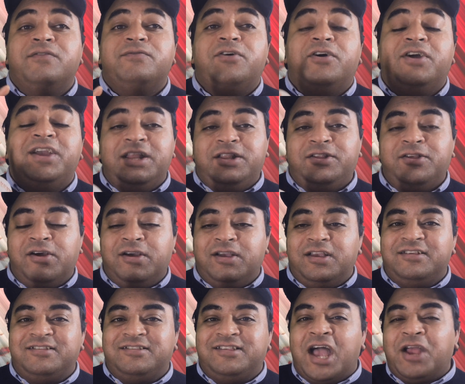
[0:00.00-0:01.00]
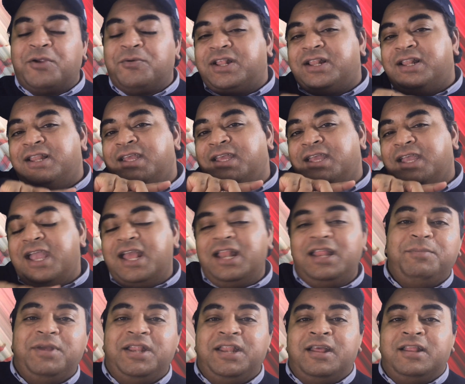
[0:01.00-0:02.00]
the hitter is directly
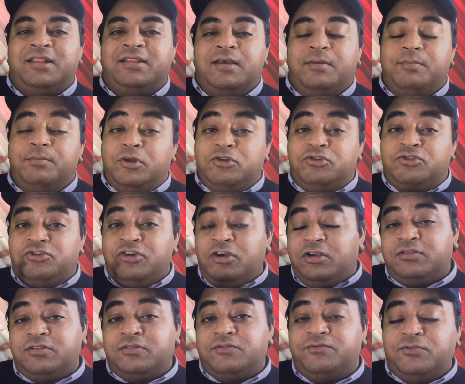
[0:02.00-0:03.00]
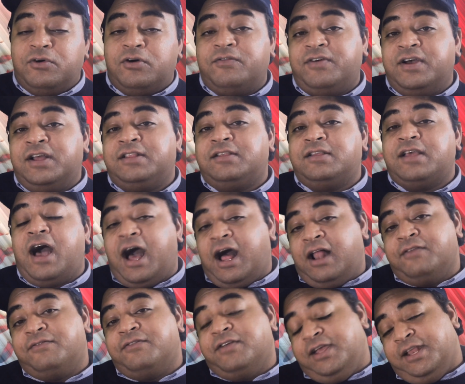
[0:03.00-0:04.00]
eliminated, but just for that
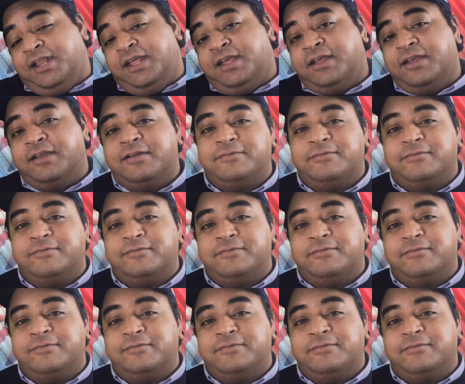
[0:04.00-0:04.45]
half inning.